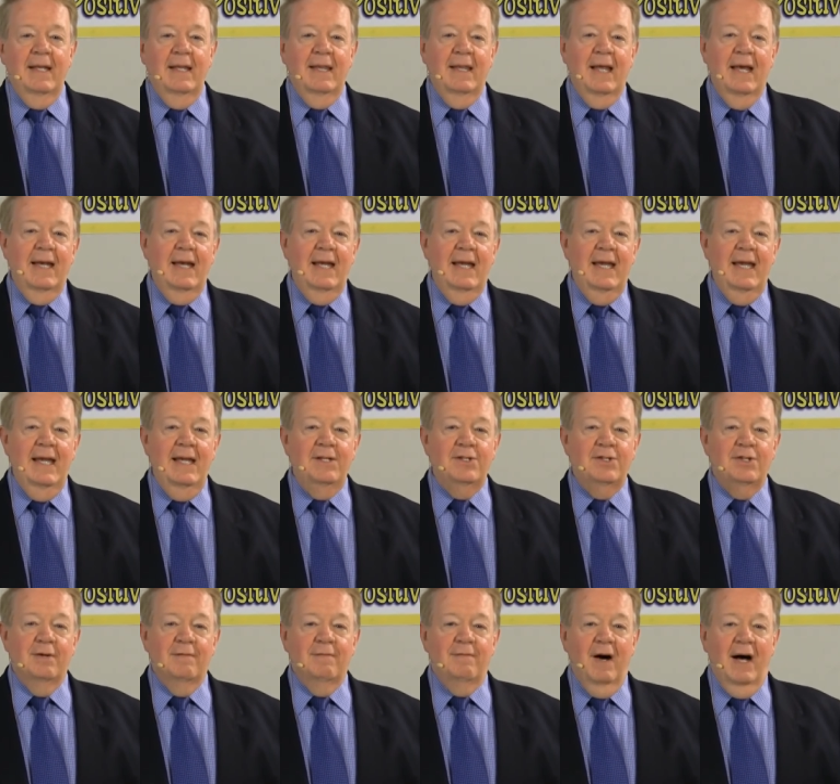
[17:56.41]
that
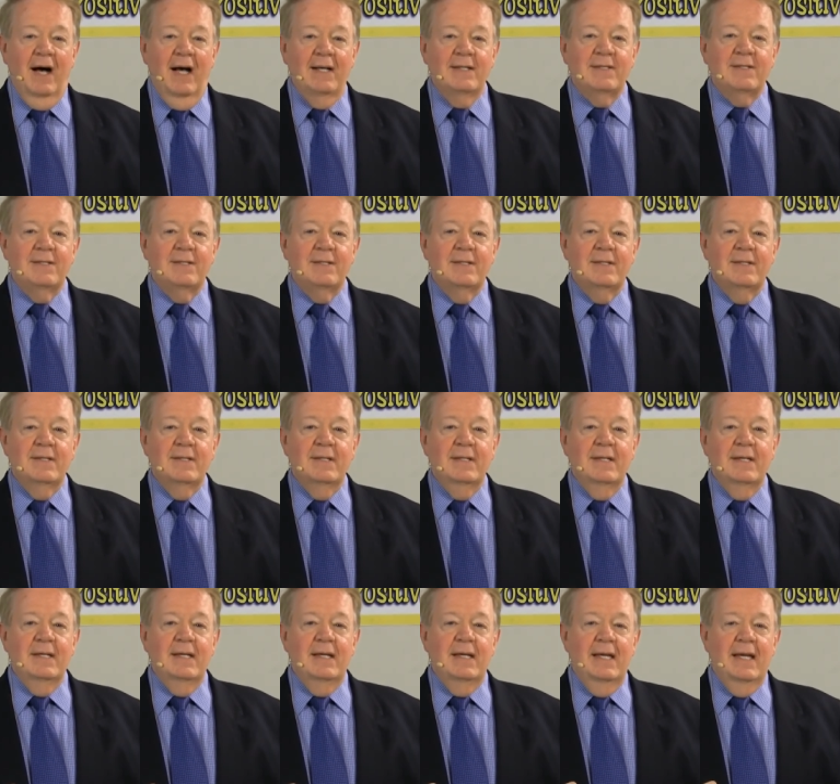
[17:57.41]
each of us
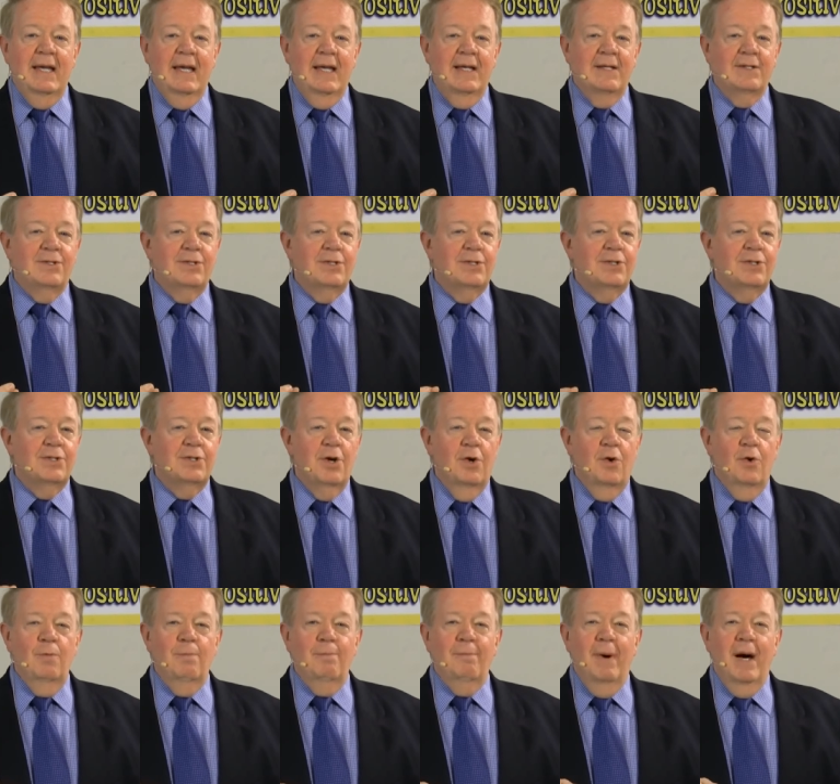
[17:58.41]
is
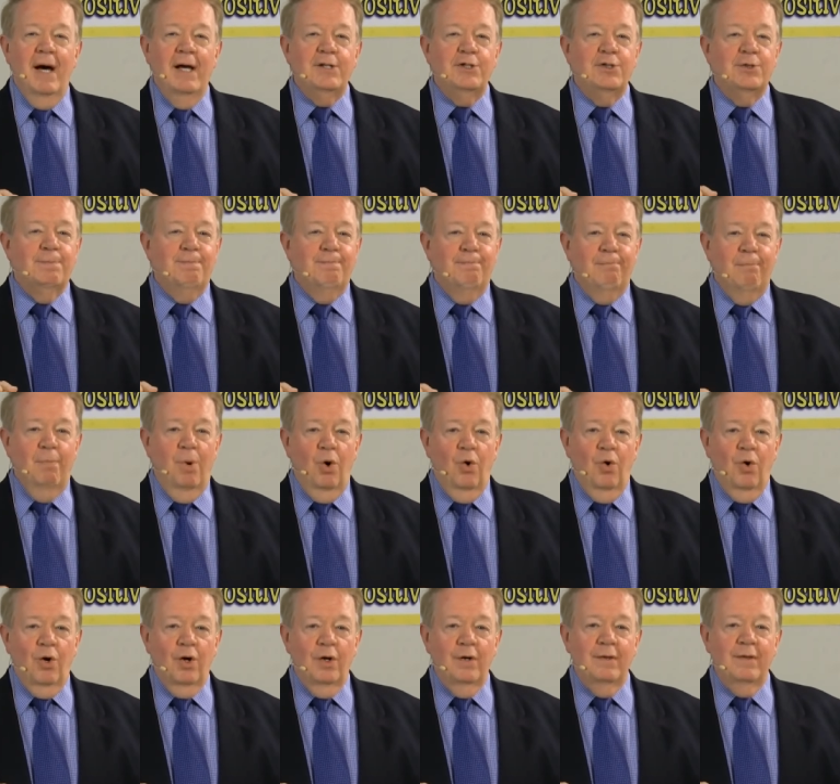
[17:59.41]
so much
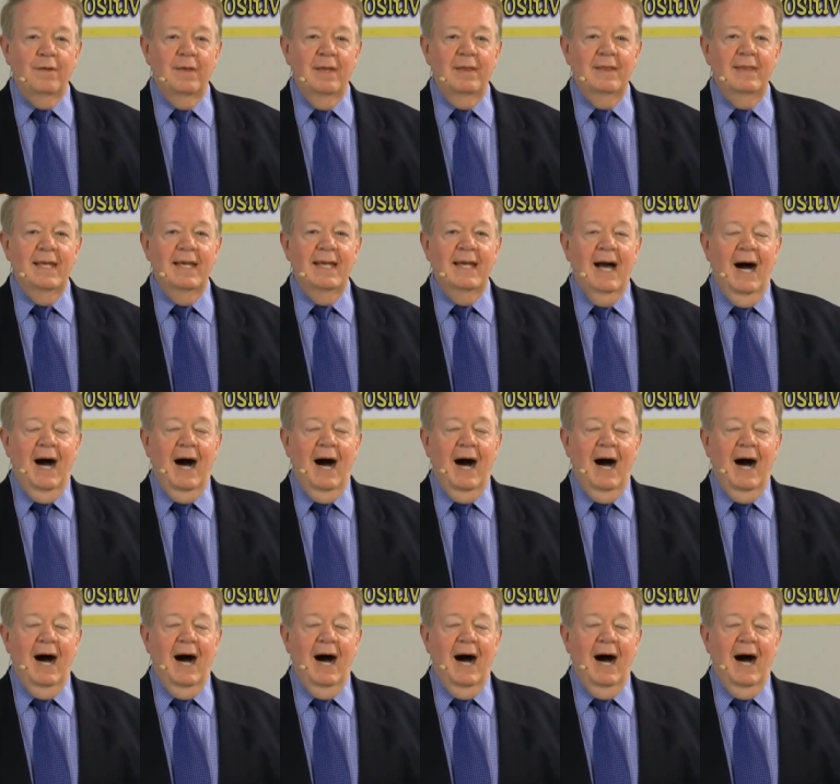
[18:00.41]
more than the